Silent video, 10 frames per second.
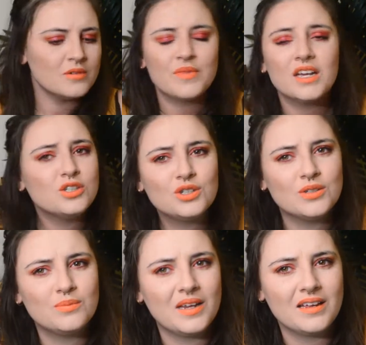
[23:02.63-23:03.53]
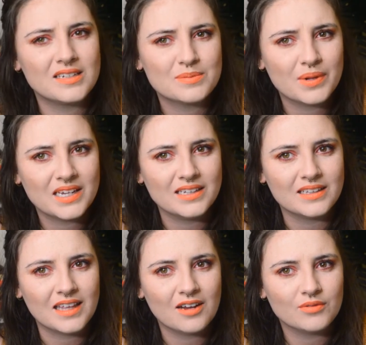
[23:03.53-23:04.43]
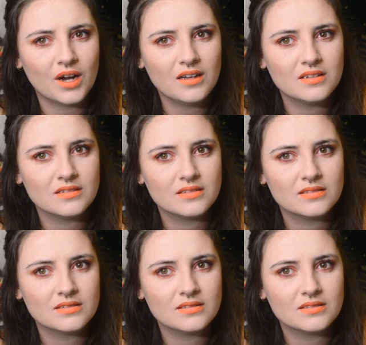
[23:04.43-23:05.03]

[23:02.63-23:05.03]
I shouldn't be explaining that, right?